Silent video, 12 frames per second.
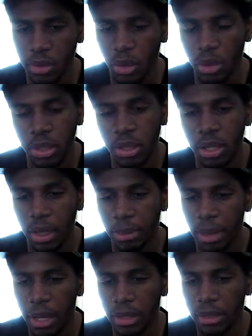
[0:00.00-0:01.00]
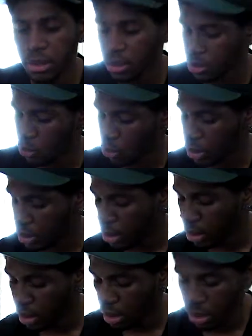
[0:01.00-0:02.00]
the only thing about it with
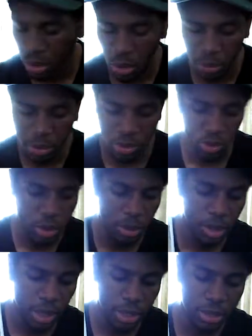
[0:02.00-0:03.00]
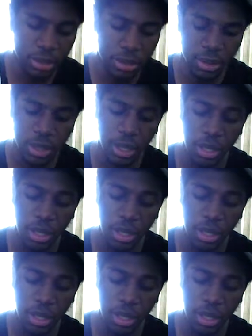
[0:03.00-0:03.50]
the Kirby's Dream Collection,